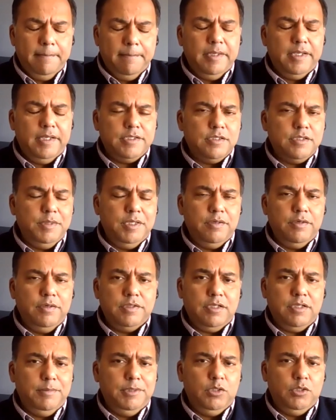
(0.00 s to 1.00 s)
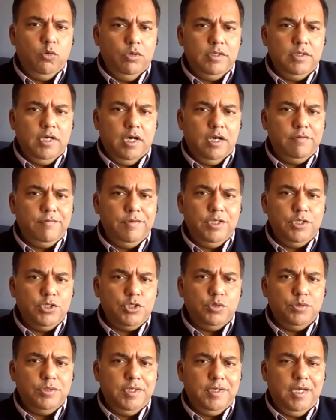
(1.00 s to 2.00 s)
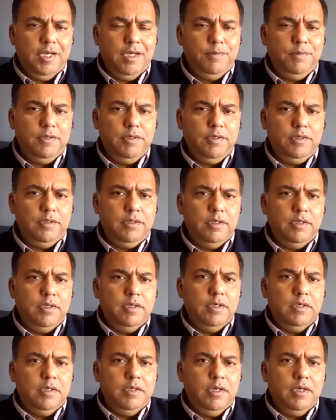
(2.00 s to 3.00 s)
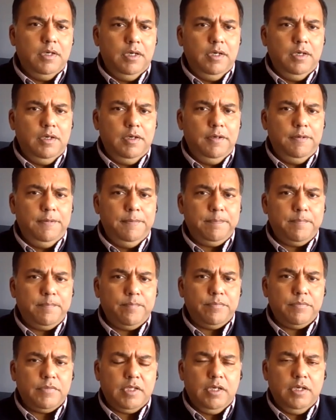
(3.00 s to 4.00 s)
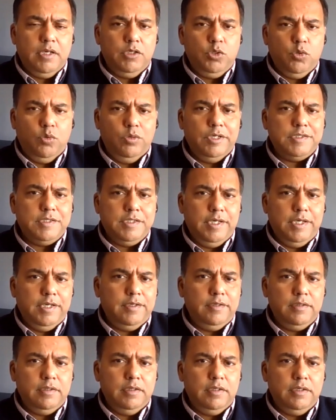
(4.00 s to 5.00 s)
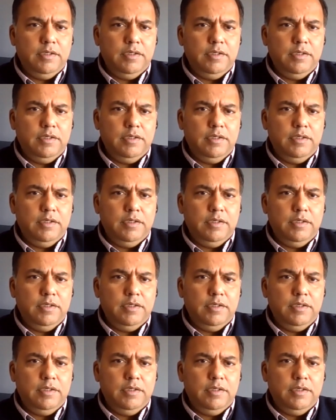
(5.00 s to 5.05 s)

That's uh, a big risk. I mean, the whole Karvy issue that happened um, uh, told us that.